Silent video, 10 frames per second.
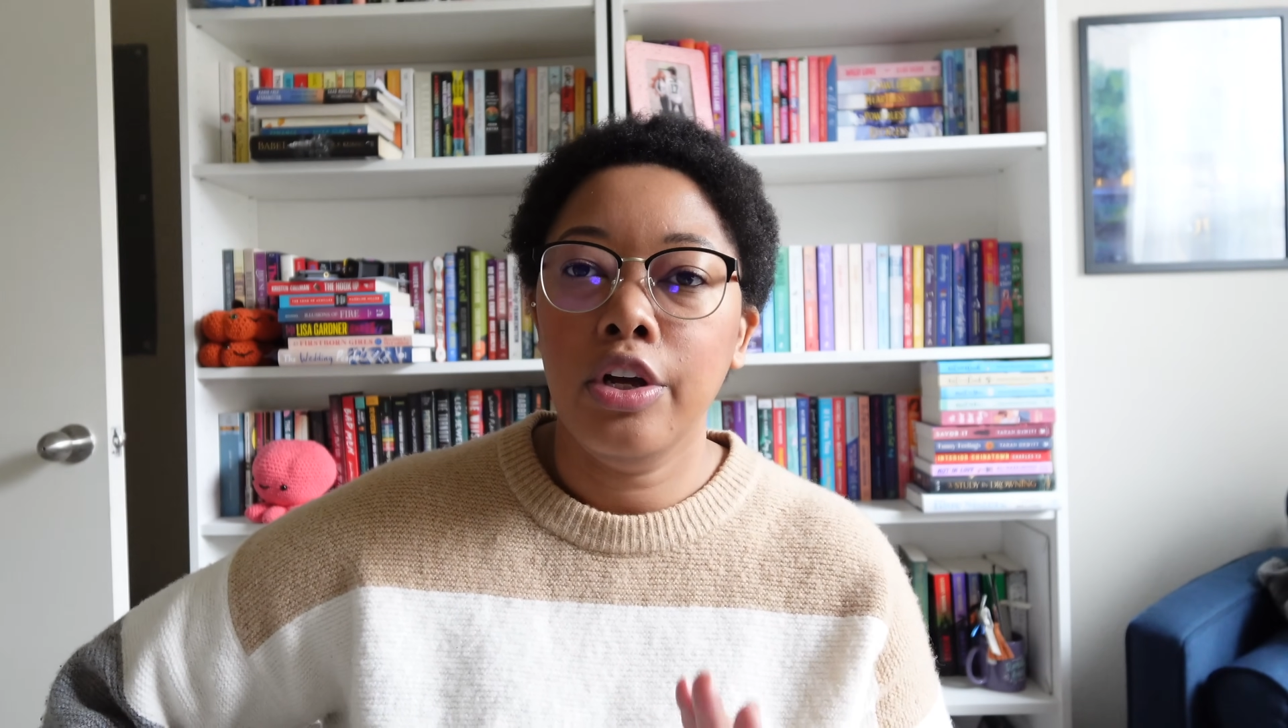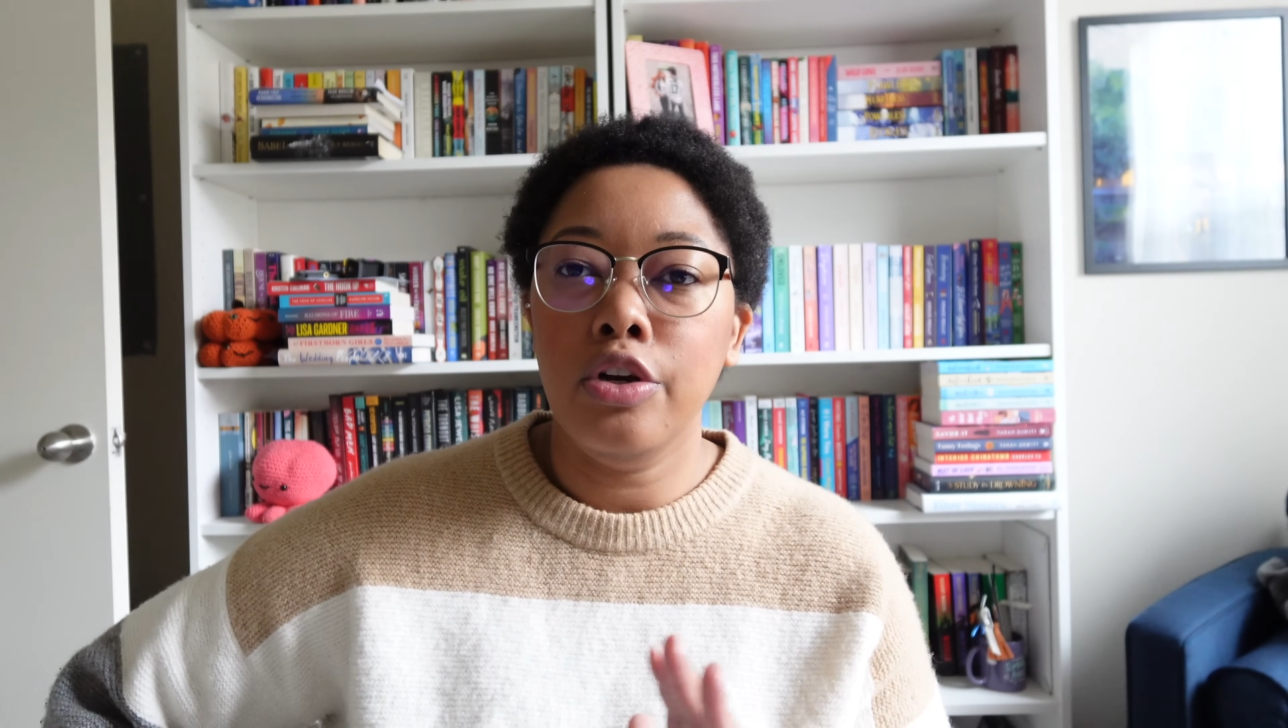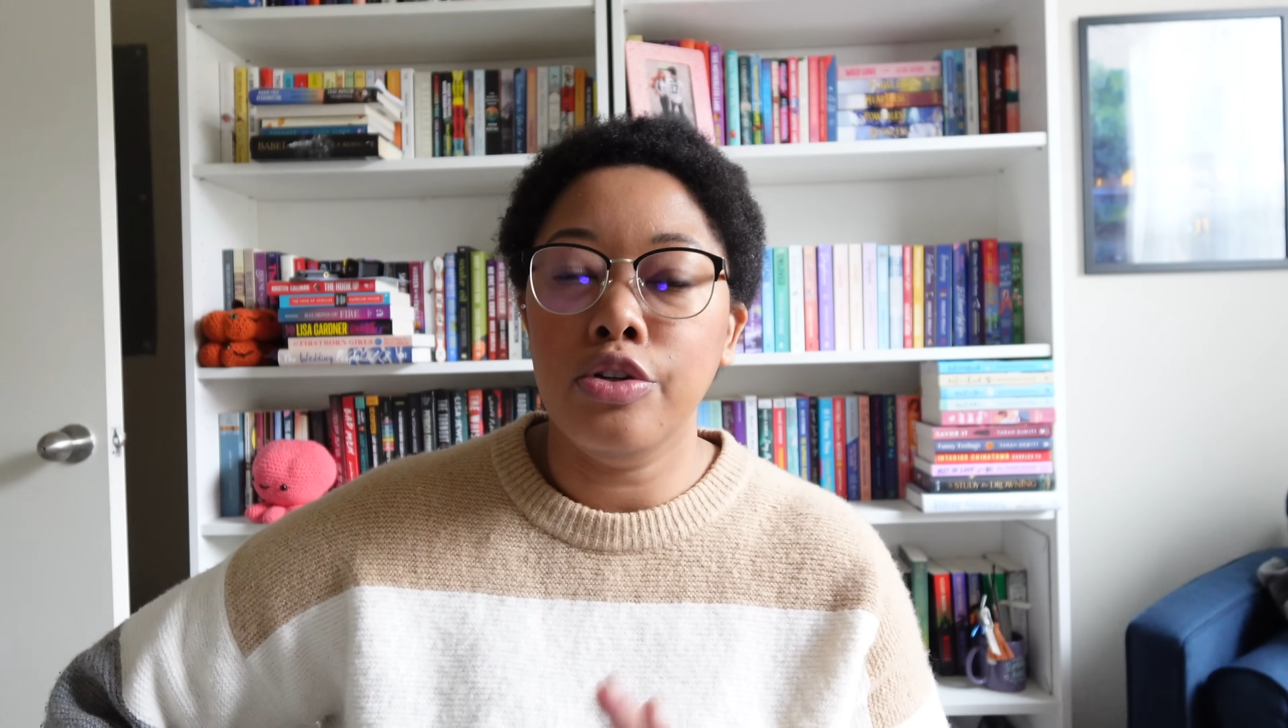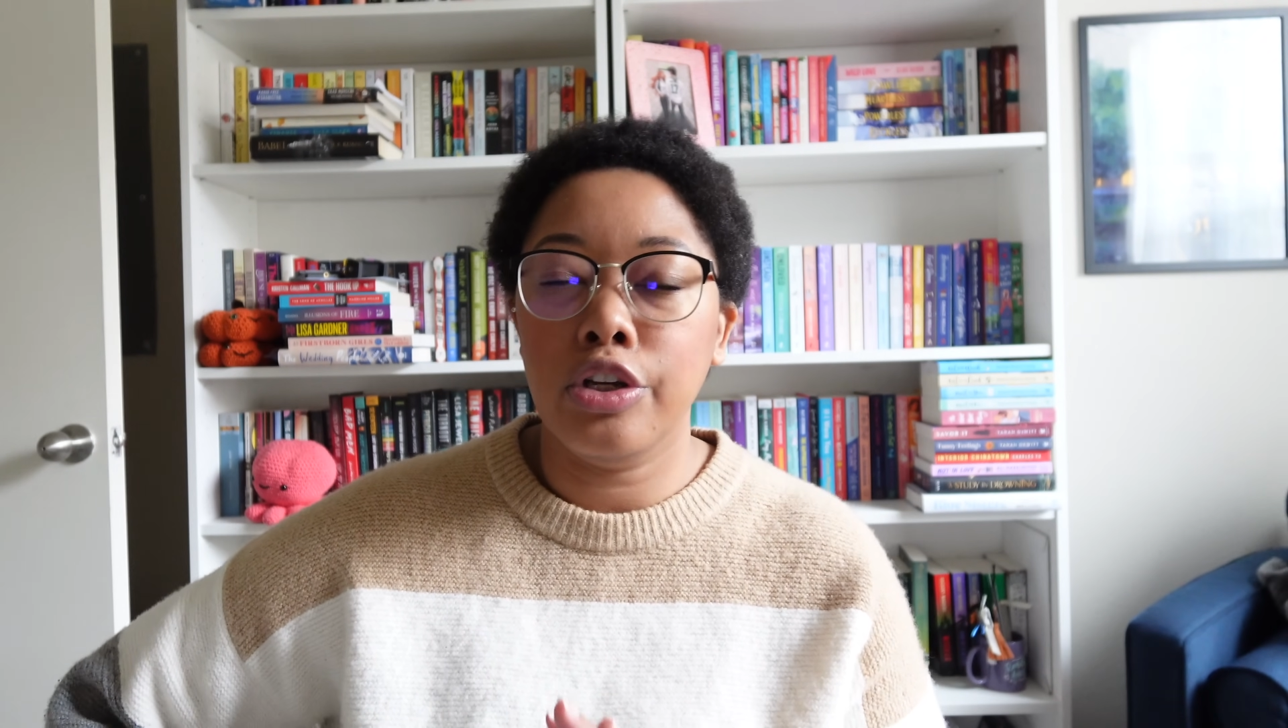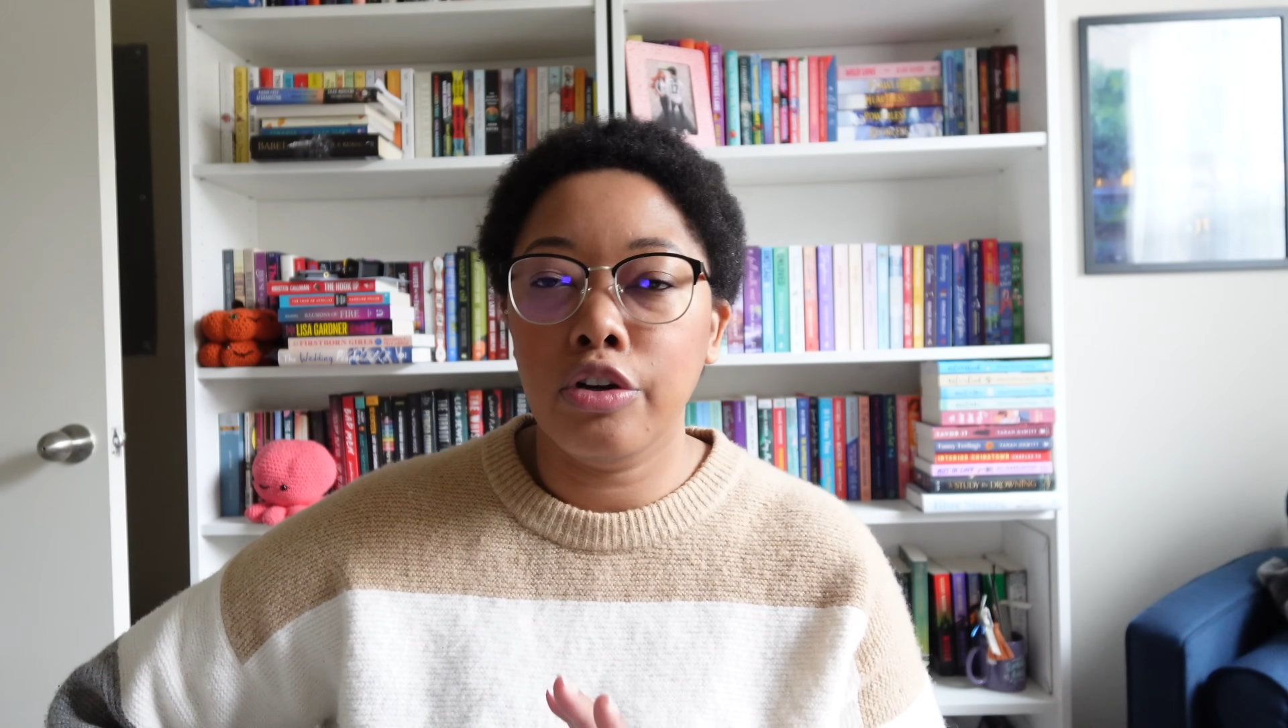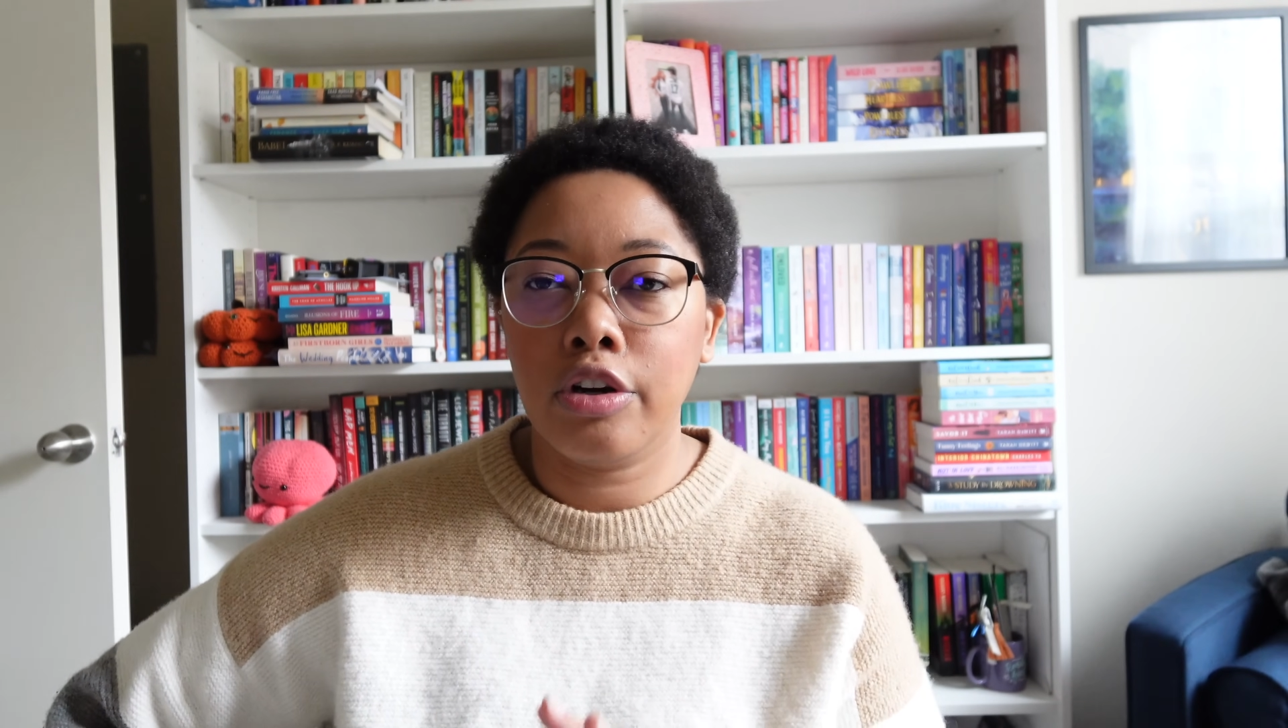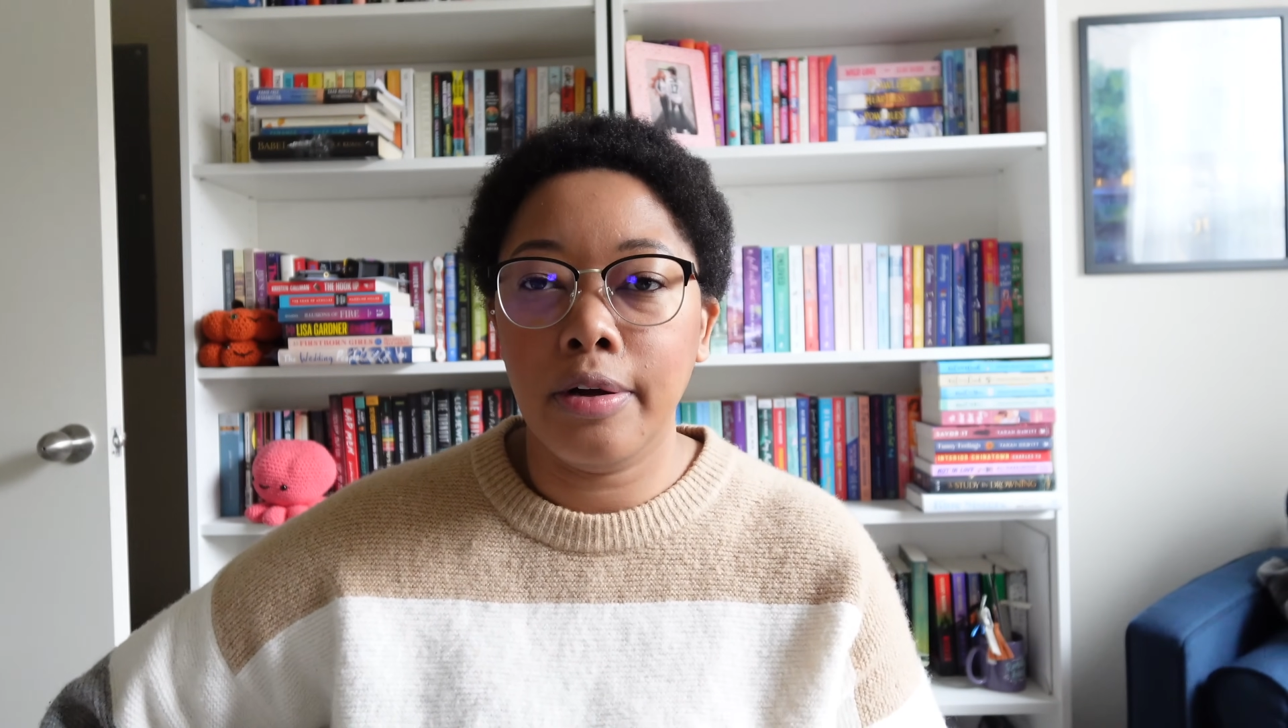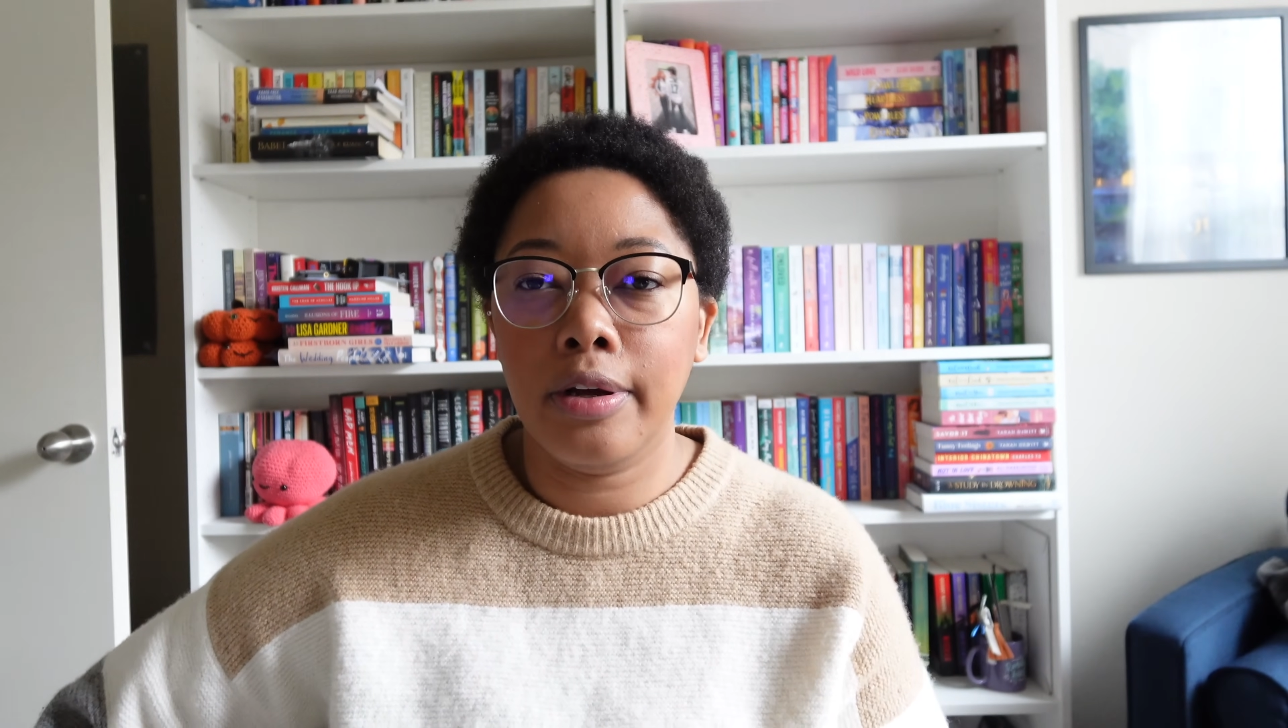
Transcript: using your